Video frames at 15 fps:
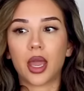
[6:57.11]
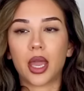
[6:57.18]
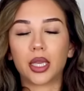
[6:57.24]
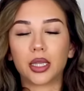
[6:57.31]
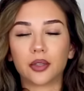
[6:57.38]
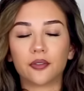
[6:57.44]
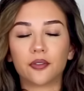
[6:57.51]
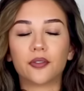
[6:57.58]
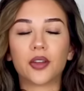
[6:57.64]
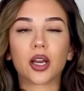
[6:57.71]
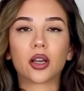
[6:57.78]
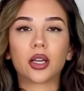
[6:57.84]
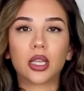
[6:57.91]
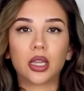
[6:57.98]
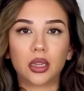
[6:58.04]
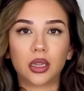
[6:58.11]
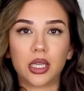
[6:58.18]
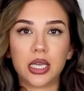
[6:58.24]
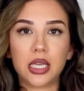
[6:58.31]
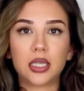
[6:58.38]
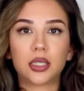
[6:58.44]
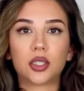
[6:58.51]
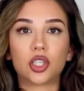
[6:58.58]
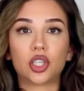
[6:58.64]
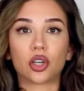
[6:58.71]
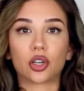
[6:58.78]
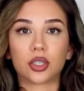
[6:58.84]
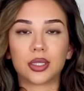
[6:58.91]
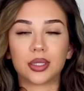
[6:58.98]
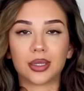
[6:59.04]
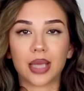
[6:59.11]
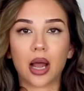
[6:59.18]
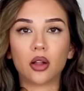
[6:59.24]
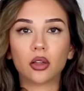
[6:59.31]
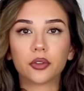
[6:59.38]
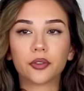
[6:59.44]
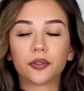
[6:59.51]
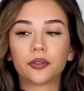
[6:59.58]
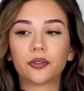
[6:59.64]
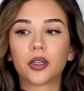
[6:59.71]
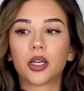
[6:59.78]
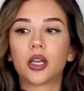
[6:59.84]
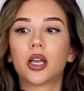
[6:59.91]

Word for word: At the very least, yourself